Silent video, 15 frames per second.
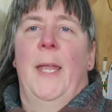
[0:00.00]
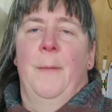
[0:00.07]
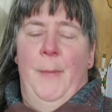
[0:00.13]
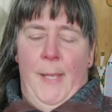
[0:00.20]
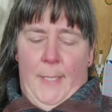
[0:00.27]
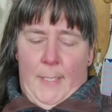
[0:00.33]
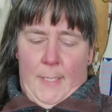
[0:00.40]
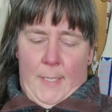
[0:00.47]

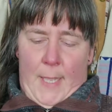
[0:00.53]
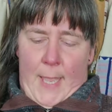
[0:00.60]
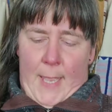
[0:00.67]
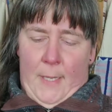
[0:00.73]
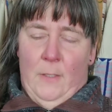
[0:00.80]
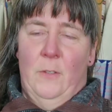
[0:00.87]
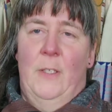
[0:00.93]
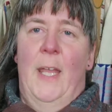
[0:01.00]
Eke,
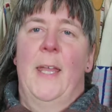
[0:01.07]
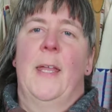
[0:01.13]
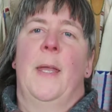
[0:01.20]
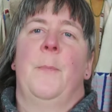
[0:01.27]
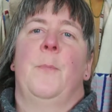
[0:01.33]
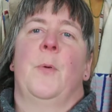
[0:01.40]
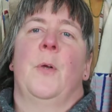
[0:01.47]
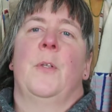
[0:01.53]
and today I
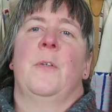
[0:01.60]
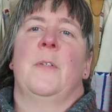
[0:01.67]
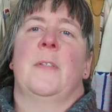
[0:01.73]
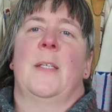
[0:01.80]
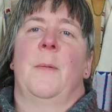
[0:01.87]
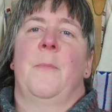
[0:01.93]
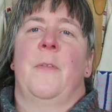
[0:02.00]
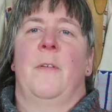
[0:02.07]
brought you
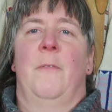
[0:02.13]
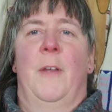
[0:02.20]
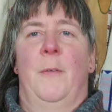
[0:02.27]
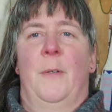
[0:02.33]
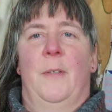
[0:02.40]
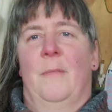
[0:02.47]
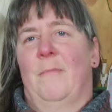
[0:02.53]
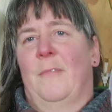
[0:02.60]
something
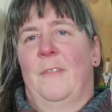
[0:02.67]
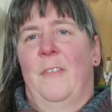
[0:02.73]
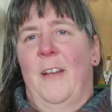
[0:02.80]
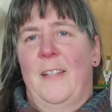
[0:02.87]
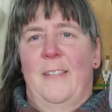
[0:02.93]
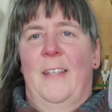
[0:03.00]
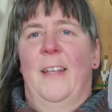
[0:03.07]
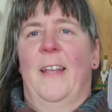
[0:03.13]
very
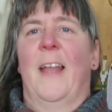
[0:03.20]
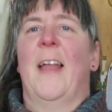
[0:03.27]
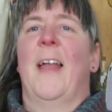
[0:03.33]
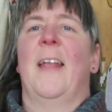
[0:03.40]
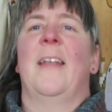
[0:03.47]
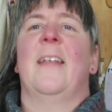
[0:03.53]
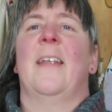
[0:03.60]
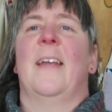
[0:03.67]
crazy
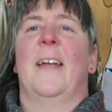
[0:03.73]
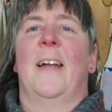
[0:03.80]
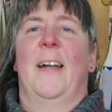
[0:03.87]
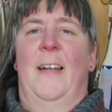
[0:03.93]
again.